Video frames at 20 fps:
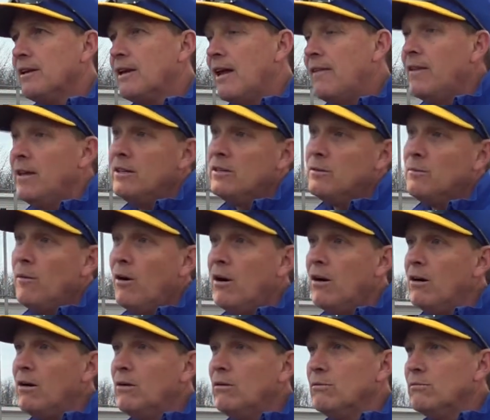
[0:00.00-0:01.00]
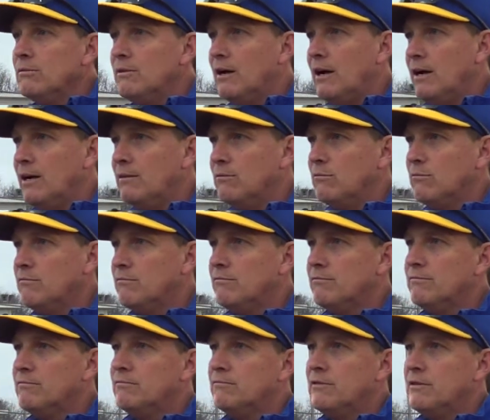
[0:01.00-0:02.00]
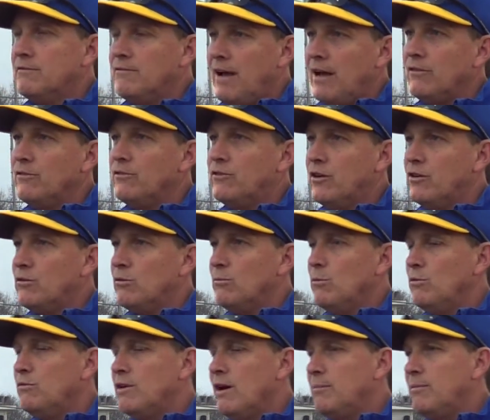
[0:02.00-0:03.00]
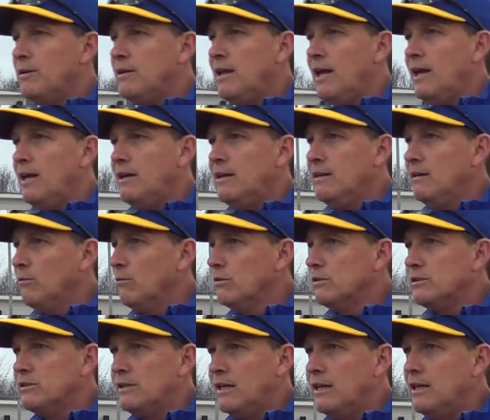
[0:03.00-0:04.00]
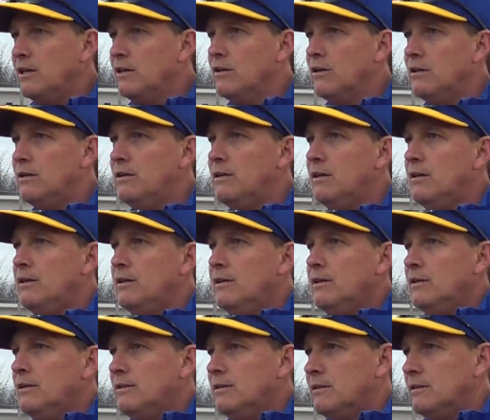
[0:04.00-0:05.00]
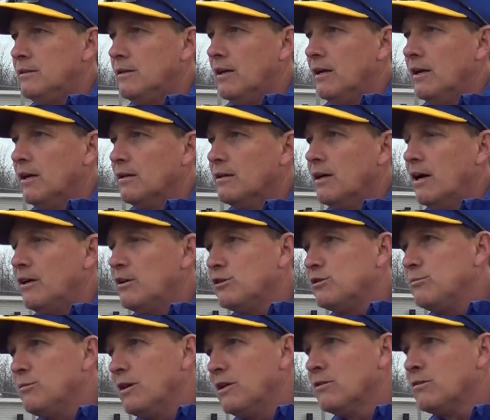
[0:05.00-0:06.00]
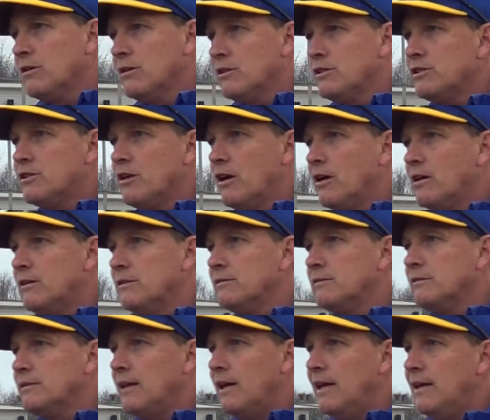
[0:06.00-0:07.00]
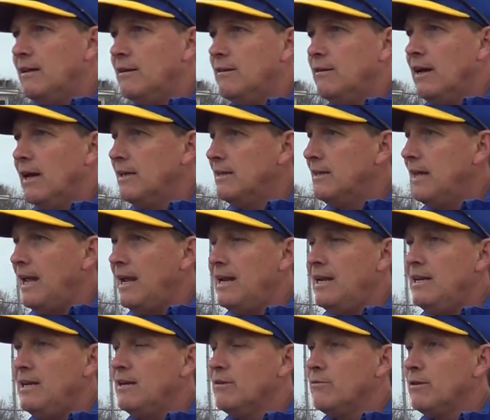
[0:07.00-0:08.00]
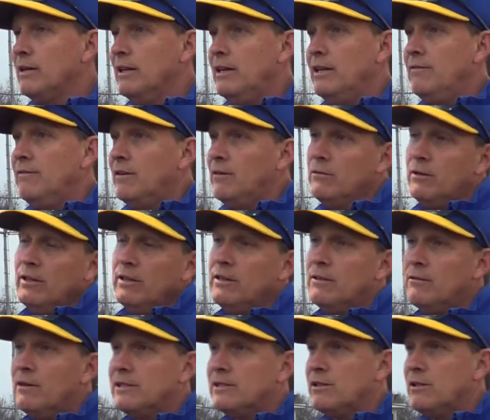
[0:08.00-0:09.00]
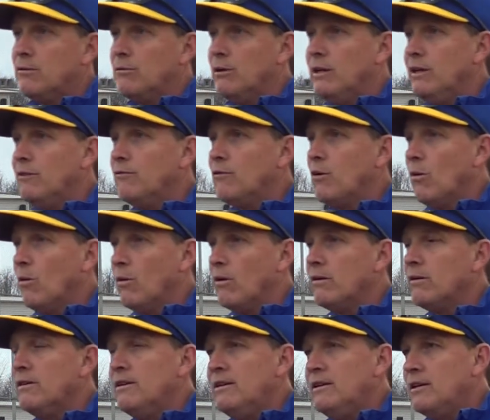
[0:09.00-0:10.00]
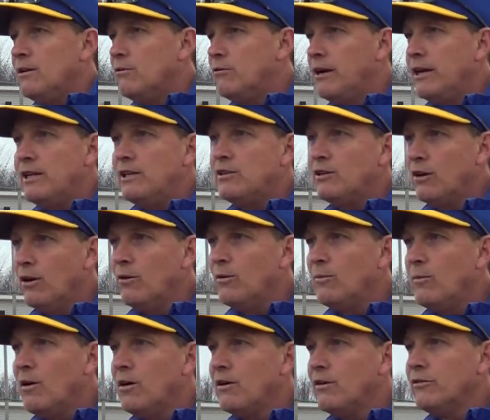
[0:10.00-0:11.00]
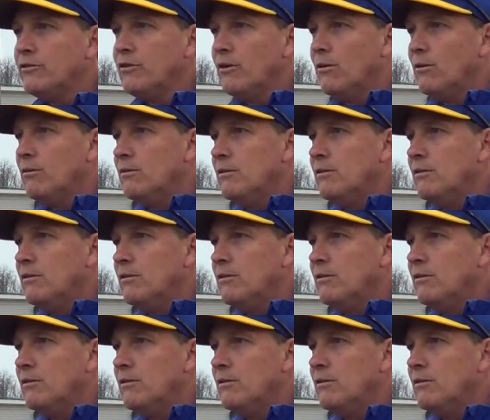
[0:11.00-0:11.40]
And then tomorrow, uh, Fountain Central moved up a day. We're sitting good. Connor Smith's going to start. We've got Dane in relief and really the rest of the relief corps ready to go tomorrow. So